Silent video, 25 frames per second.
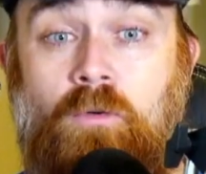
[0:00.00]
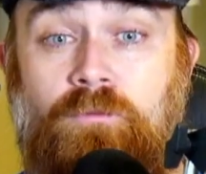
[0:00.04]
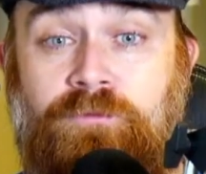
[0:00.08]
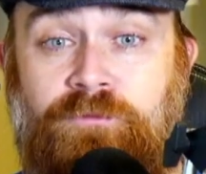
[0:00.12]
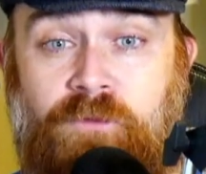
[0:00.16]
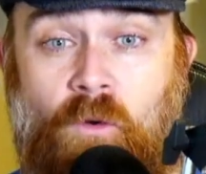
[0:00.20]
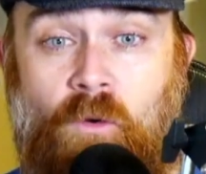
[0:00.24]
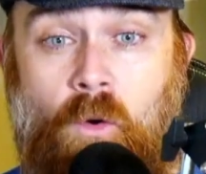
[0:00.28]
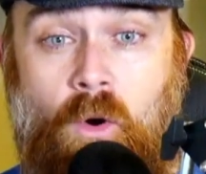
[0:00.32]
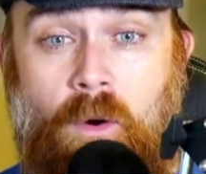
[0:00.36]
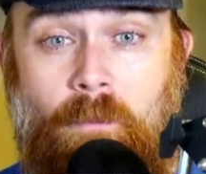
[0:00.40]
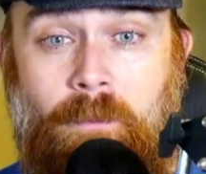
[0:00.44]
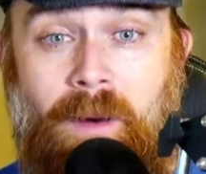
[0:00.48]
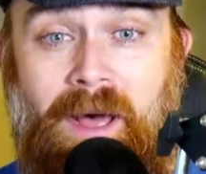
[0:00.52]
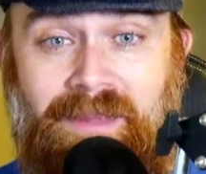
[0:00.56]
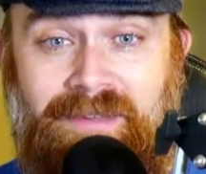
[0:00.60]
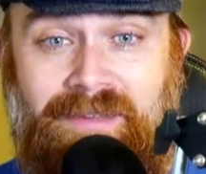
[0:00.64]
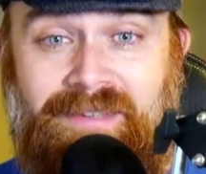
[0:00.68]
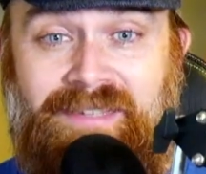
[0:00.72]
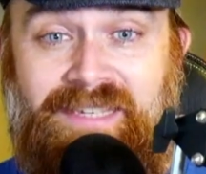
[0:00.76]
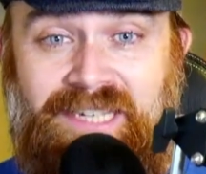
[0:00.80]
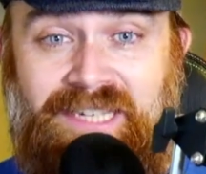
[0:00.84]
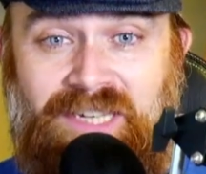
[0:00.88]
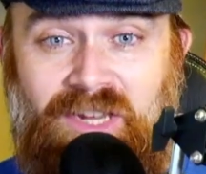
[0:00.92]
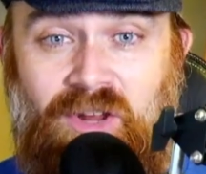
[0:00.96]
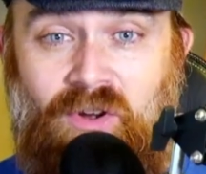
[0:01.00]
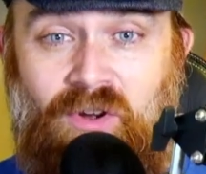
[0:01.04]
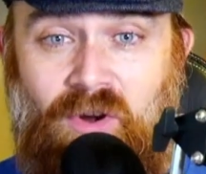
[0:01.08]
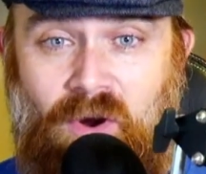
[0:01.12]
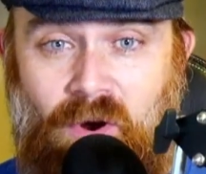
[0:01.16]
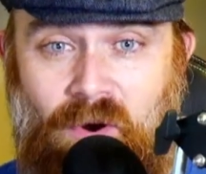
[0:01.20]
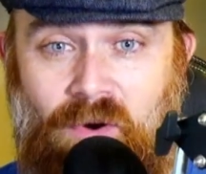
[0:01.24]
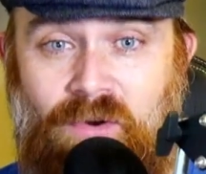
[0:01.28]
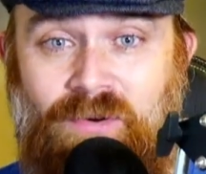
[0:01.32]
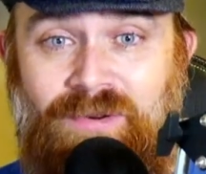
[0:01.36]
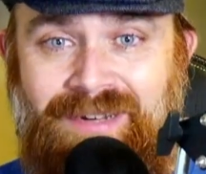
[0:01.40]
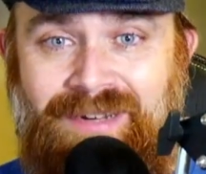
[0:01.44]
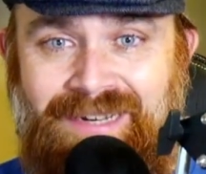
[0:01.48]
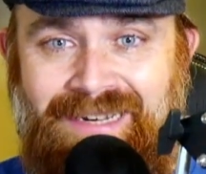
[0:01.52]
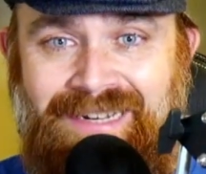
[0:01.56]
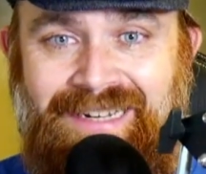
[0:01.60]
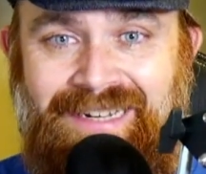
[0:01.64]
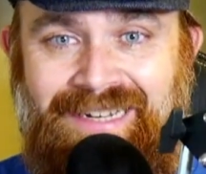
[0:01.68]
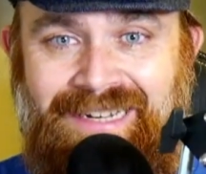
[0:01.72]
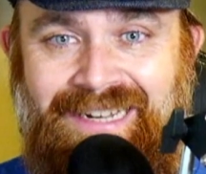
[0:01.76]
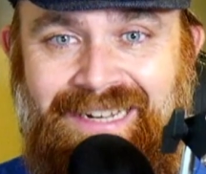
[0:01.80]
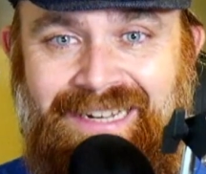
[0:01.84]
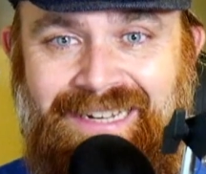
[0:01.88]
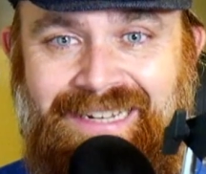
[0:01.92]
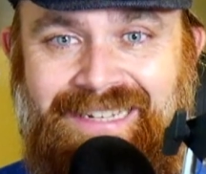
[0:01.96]
Oh, 4 months, you know,
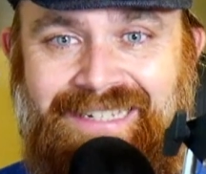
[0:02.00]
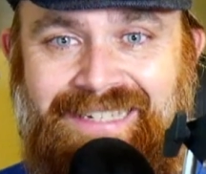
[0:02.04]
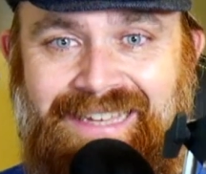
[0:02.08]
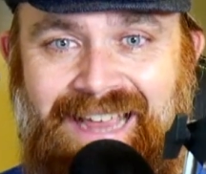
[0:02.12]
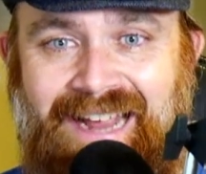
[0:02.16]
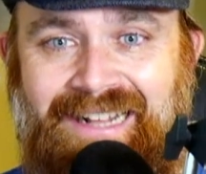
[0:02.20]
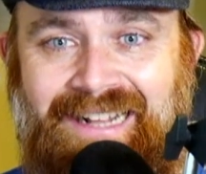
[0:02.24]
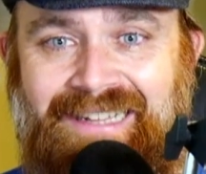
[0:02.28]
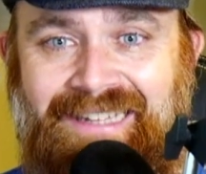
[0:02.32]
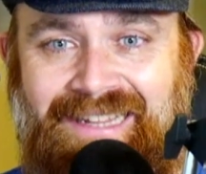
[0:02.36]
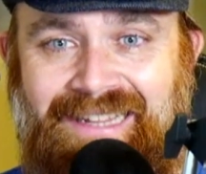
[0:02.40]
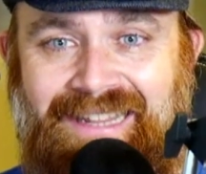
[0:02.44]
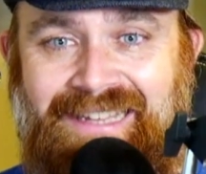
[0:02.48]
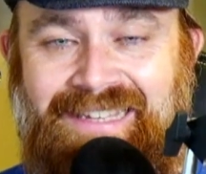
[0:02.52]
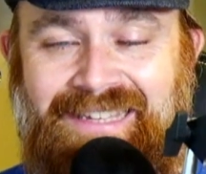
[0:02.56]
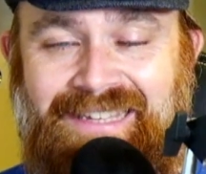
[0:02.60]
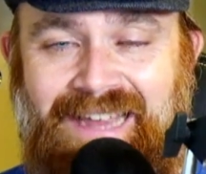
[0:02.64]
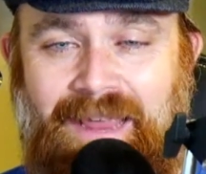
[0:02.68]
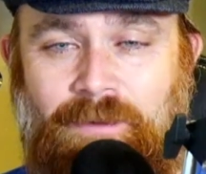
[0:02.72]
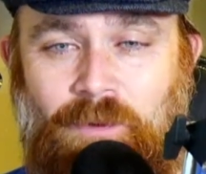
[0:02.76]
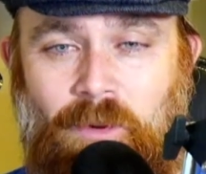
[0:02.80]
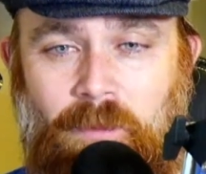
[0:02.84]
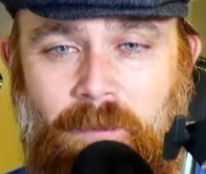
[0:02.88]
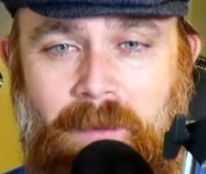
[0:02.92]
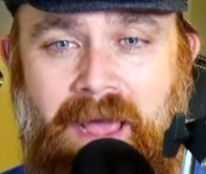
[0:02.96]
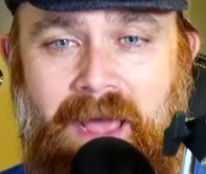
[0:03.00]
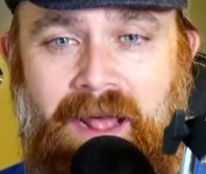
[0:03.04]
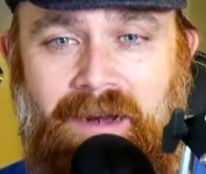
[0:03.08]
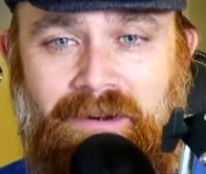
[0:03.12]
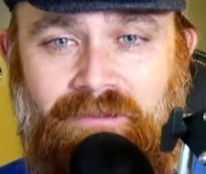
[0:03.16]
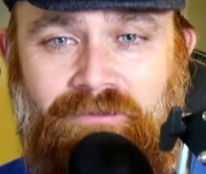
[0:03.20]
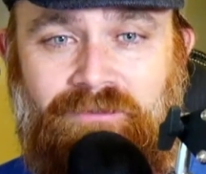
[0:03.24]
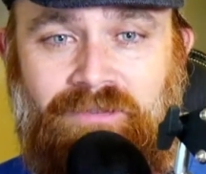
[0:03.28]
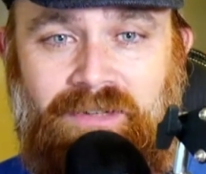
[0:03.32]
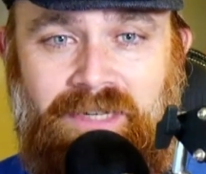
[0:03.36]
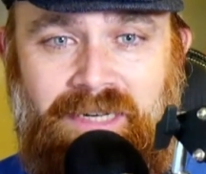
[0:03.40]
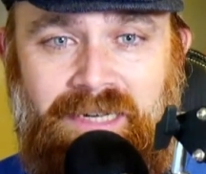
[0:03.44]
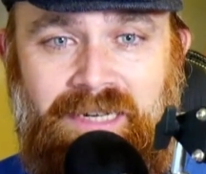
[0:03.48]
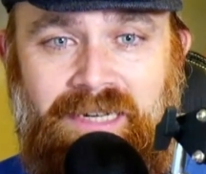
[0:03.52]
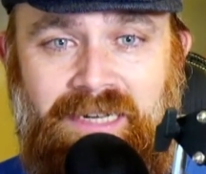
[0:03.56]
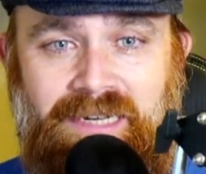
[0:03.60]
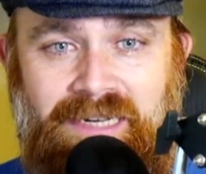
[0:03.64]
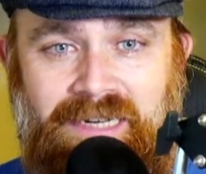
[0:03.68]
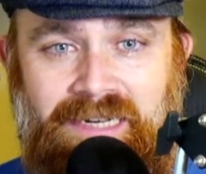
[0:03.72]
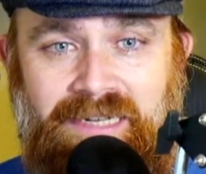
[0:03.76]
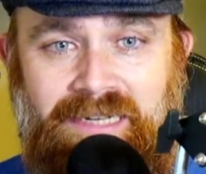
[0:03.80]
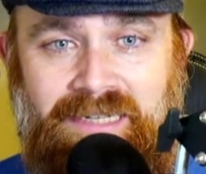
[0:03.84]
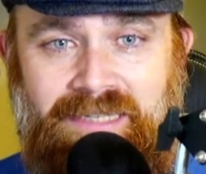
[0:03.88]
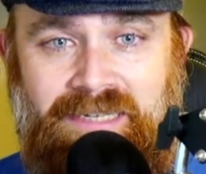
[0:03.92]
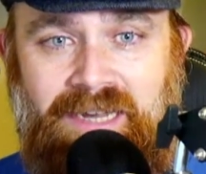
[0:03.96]
exactly the same amount of
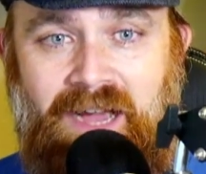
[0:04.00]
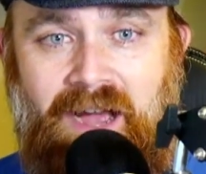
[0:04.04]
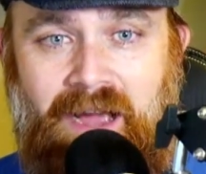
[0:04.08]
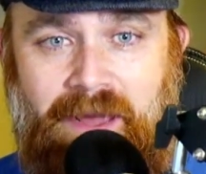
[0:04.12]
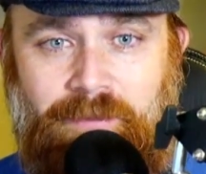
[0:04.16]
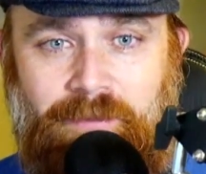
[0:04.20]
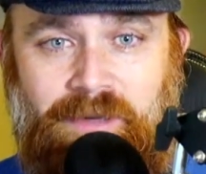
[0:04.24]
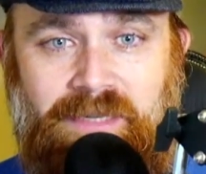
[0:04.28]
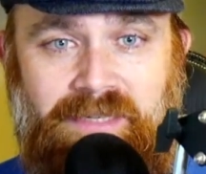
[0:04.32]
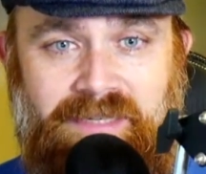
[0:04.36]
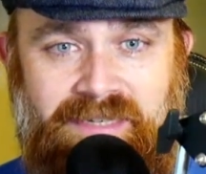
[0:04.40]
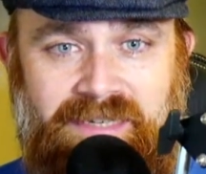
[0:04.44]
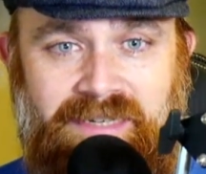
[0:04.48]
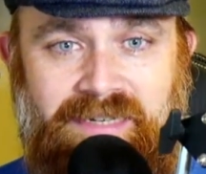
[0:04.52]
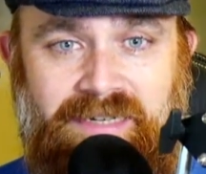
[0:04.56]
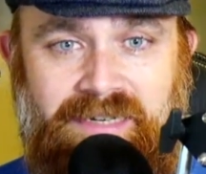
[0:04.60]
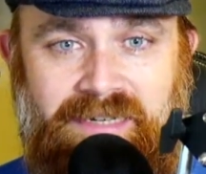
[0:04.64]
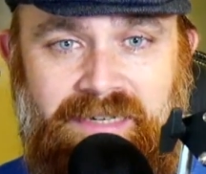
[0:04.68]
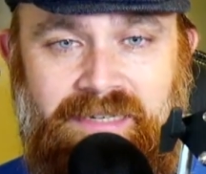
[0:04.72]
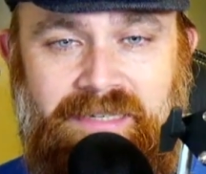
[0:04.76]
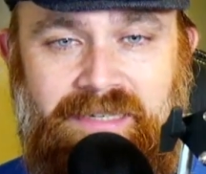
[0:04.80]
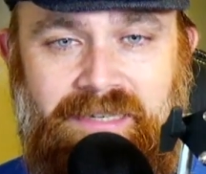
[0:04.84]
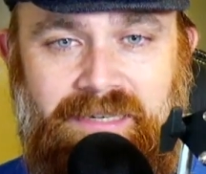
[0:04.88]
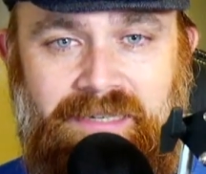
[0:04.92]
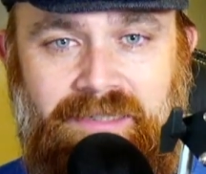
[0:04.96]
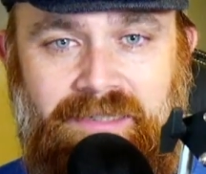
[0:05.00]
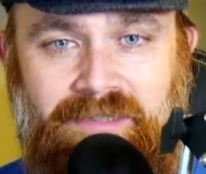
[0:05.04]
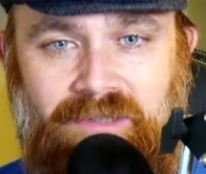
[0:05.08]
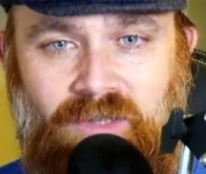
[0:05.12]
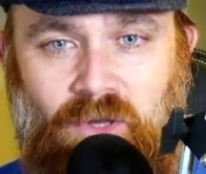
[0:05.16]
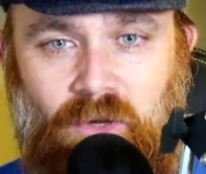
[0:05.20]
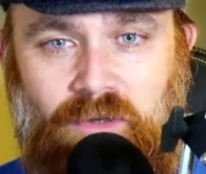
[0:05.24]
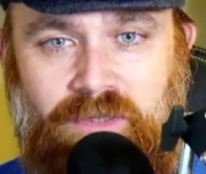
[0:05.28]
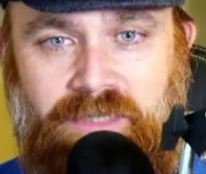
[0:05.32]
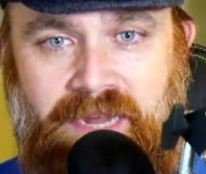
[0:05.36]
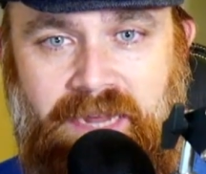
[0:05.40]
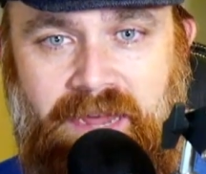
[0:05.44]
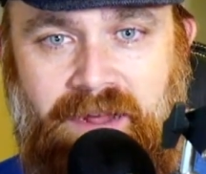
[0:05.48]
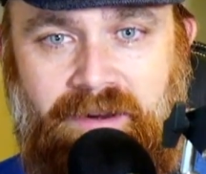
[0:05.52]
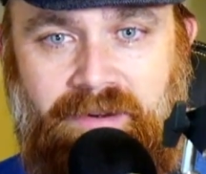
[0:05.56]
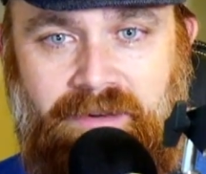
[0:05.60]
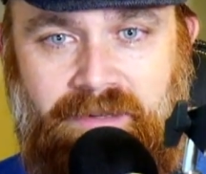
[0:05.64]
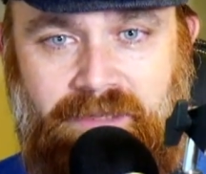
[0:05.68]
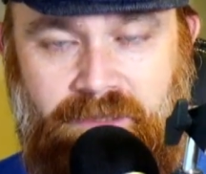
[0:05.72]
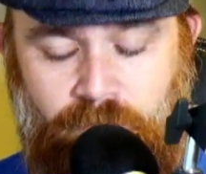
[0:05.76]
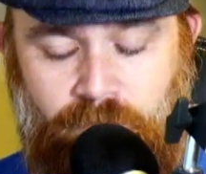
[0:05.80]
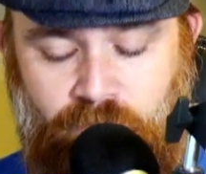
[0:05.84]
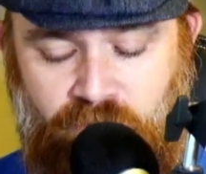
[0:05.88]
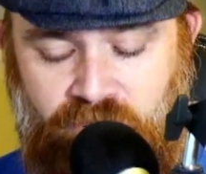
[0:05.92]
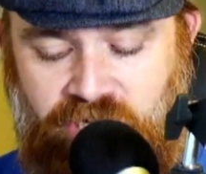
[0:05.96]
time as Sydney's lockdown
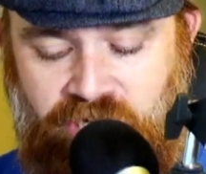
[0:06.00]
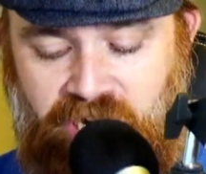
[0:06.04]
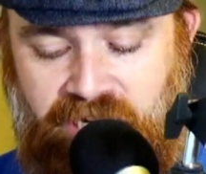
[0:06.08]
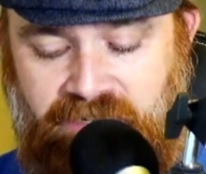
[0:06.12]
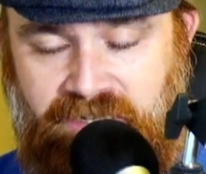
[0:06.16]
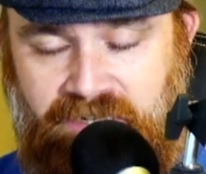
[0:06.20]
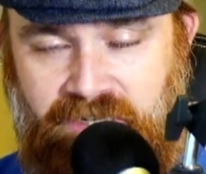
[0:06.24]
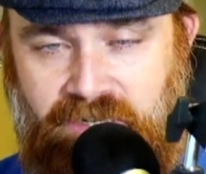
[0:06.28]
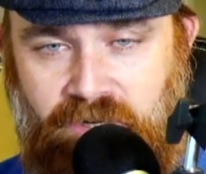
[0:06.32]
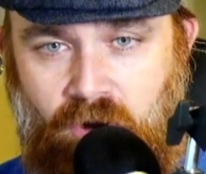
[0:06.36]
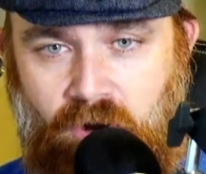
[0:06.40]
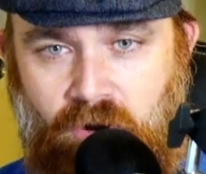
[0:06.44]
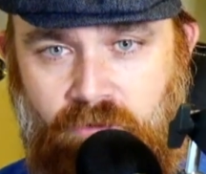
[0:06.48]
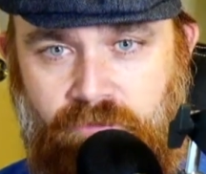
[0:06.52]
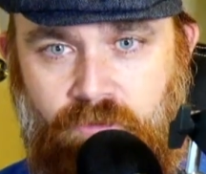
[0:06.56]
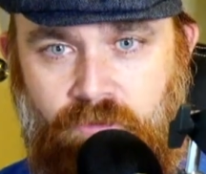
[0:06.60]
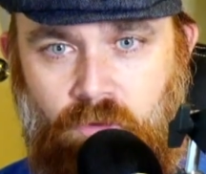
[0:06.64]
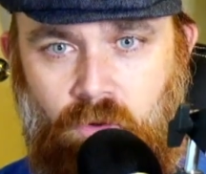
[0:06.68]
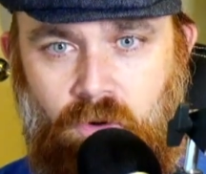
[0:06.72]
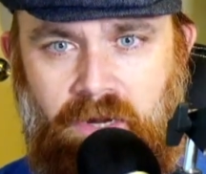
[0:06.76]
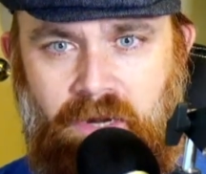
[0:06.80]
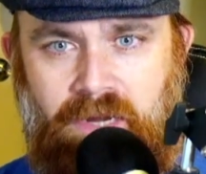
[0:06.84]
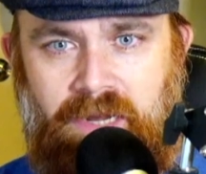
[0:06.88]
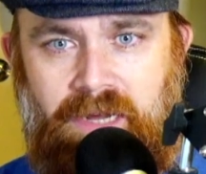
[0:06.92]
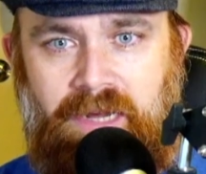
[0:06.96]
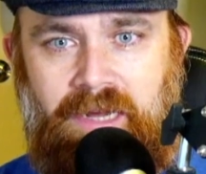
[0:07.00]
is projected to go for.